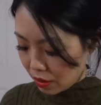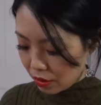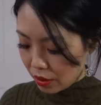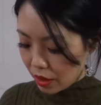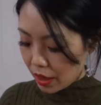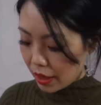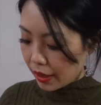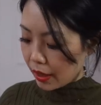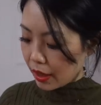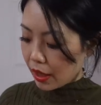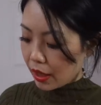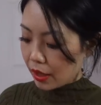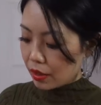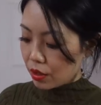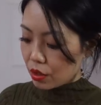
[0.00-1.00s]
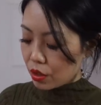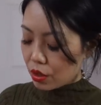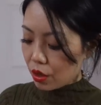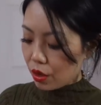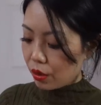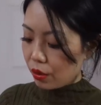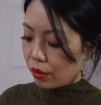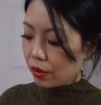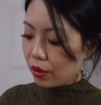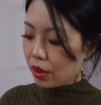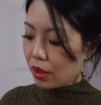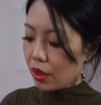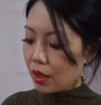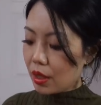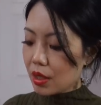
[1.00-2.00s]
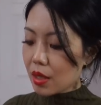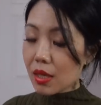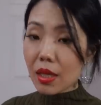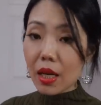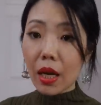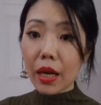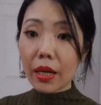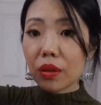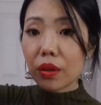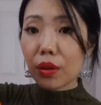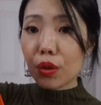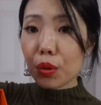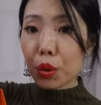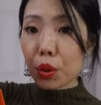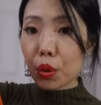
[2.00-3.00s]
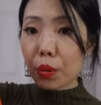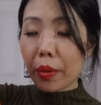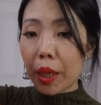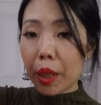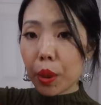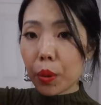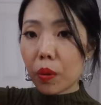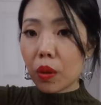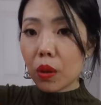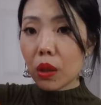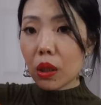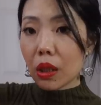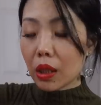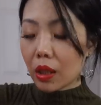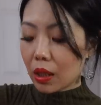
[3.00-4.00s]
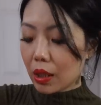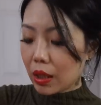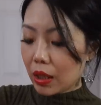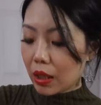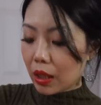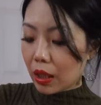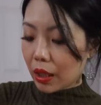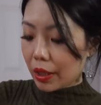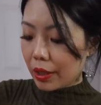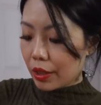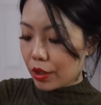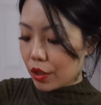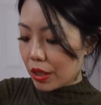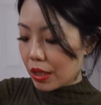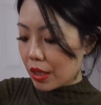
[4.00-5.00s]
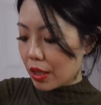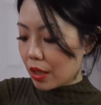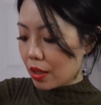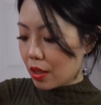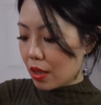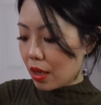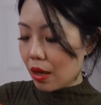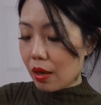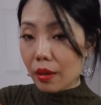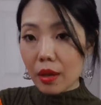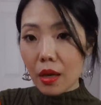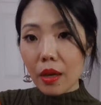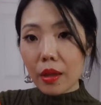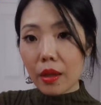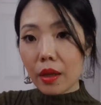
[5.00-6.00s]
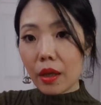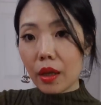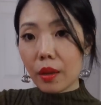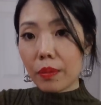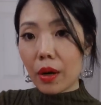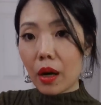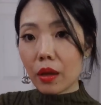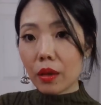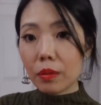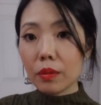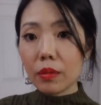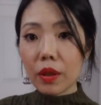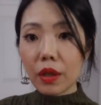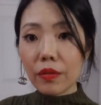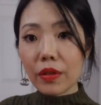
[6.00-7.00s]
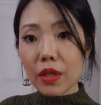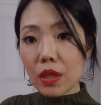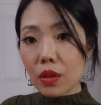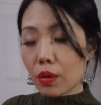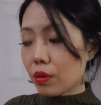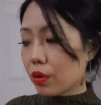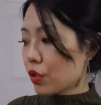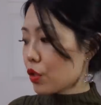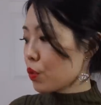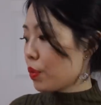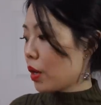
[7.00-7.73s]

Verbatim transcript: Okay, and so the inside, the user manual, and it just sits in the bottom of this orange